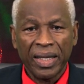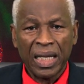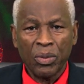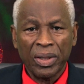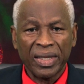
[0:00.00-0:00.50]

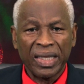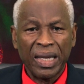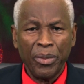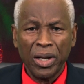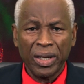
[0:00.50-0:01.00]
that will
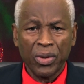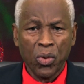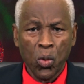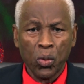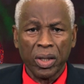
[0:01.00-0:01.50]
stimulate
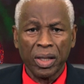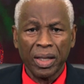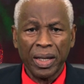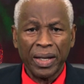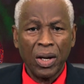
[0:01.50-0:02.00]
growth
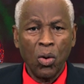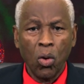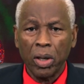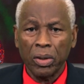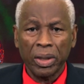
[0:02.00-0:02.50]
in the
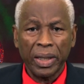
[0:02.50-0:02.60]
local